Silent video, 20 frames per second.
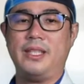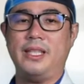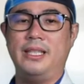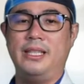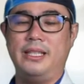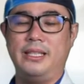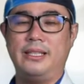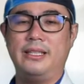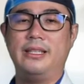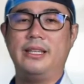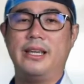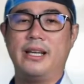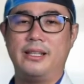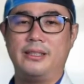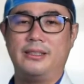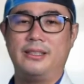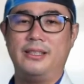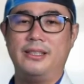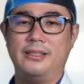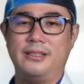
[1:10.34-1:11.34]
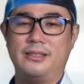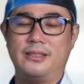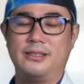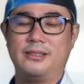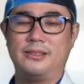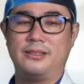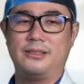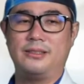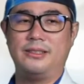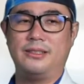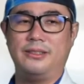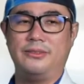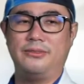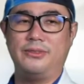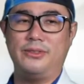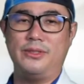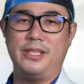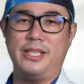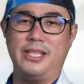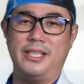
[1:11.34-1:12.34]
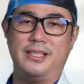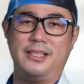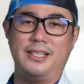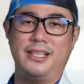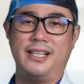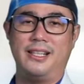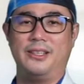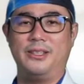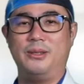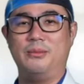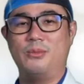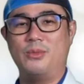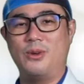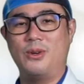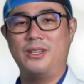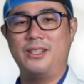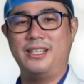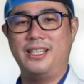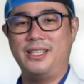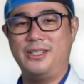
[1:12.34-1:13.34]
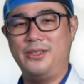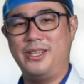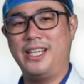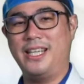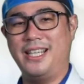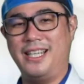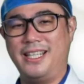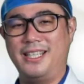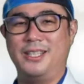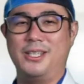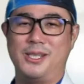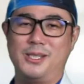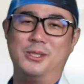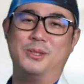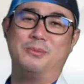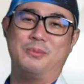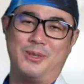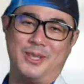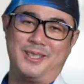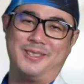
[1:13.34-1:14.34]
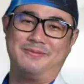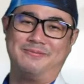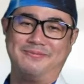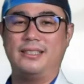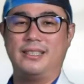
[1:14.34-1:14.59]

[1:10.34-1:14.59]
eating healthy, because if you eat healthy more, then you can indulge more.